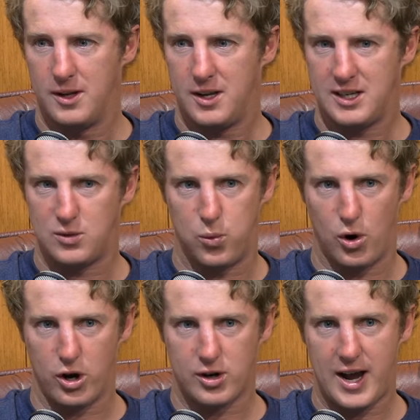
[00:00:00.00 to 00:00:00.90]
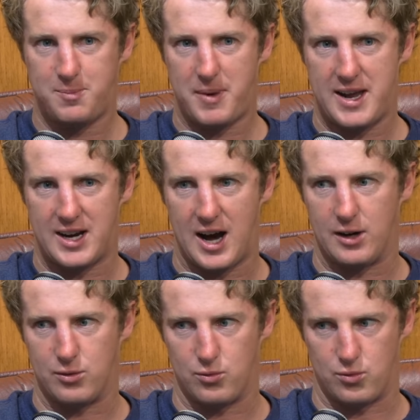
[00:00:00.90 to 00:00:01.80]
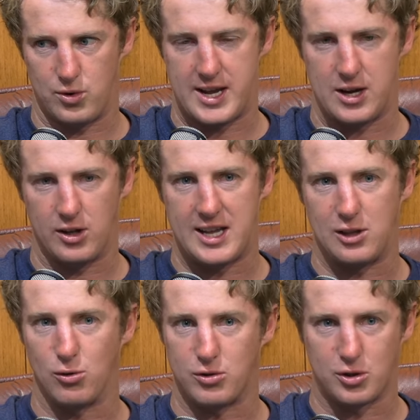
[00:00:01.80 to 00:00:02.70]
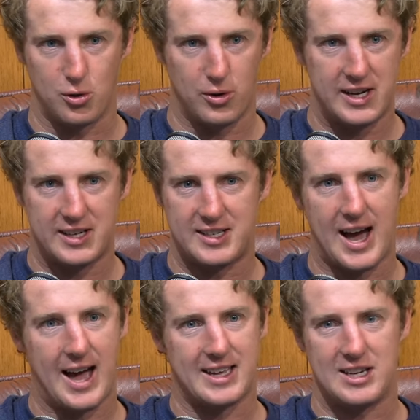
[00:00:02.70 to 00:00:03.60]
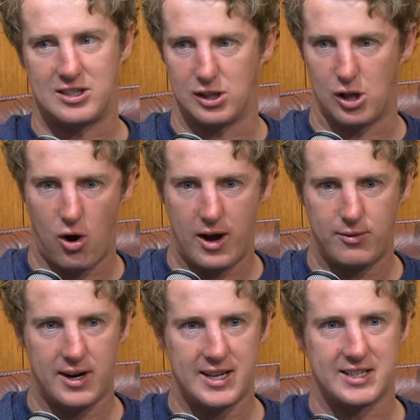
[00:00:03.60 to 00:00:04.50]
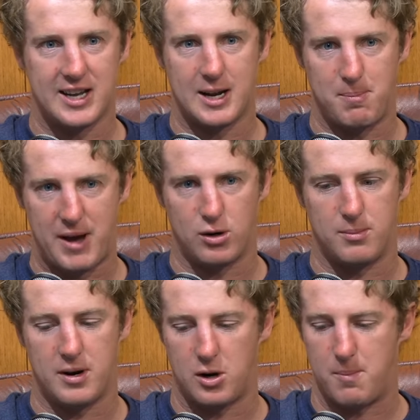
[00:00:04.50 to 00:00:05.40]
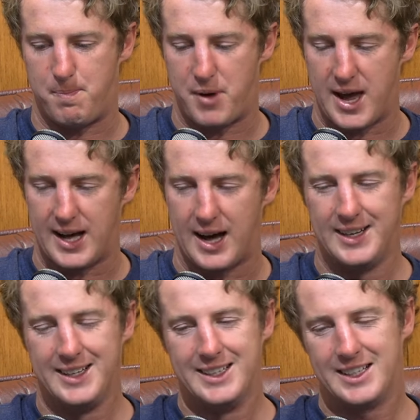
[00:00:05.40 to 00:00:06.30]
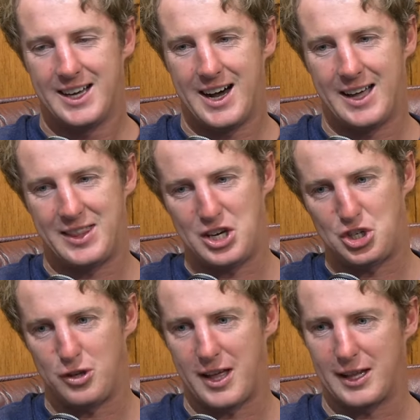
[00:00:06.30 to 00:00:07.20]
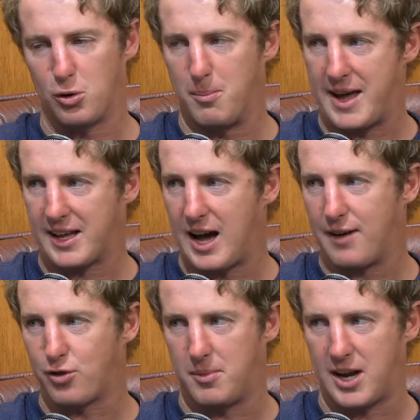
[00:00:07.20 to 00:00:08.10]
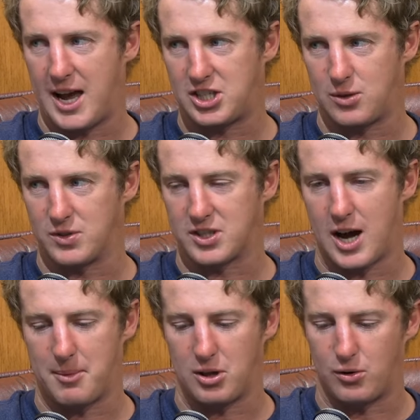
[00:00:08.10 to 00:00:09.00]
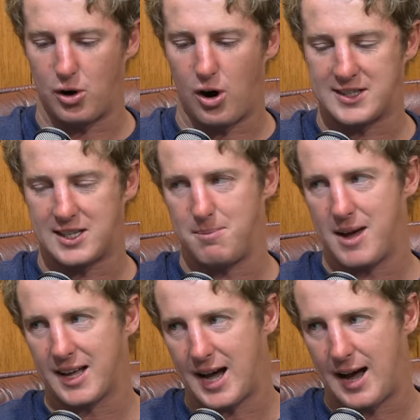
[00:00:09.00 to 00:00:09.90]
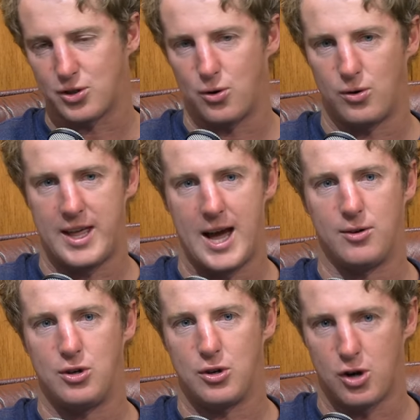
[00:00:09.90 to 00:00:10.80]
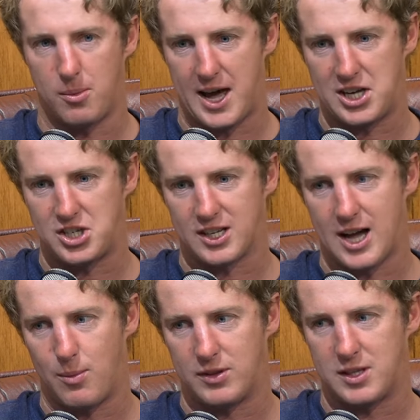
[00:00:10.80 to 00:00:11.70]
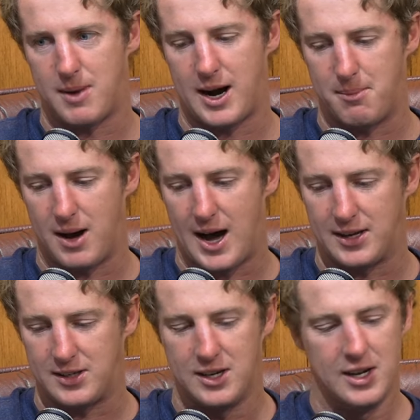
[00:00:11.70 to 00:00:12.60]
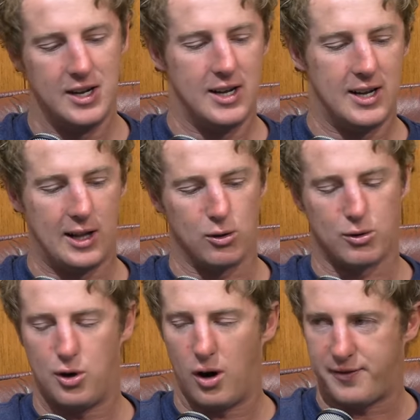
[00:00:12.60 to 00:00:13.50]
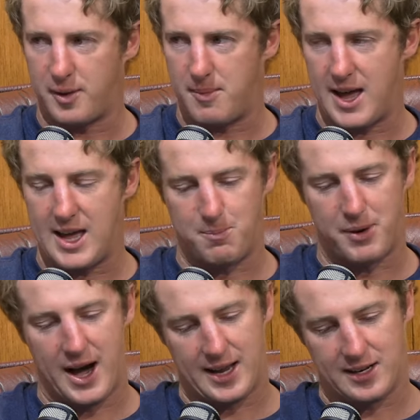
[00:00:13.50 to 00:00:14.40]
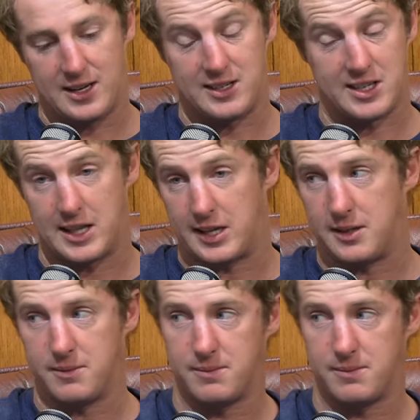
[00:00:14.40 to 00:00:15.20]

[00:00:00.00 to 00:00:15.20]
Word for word: His work rate's been unreal. He looks good in attack. His line running is getting better and better and better. Uh, the issue, that little Metcalf combination was coming along nicely. Metcalf's gone now, a new combination to come with Te Maire Martin. Uh, look, not for me, but he's killing it.